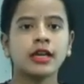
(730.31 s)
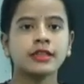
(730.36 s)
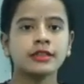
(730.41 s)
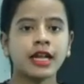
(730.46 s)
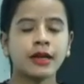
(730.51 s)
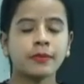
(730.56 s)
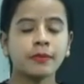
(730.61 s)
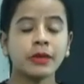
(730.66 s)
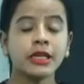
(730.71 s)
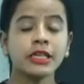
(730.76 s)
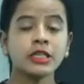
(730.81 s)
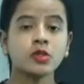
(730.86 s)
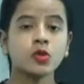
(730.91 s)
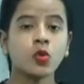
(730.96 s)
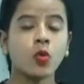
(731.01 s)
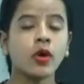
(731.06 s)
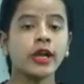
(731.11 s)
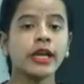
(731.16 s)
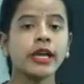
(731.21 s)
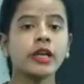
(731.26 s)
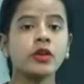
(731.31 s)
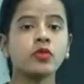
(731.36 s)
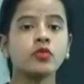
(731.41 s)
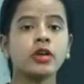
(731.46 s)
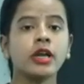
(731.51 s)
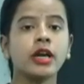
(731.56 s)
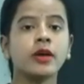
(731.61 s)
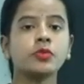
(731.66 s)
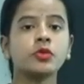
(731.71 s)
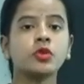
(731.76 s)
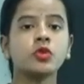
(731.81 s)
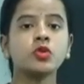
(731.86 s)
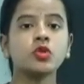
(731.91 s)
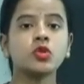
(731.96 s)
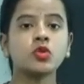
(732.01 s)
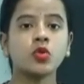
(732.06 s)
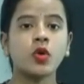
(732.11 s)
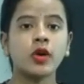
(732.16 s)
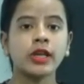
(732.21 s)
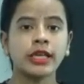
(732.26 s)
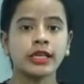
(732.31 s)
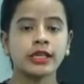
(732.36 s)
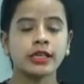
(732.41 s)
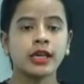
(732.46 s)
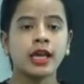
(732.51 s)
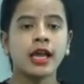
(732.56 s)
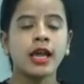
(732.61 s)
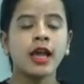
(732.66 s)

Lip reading: That means when we have to storing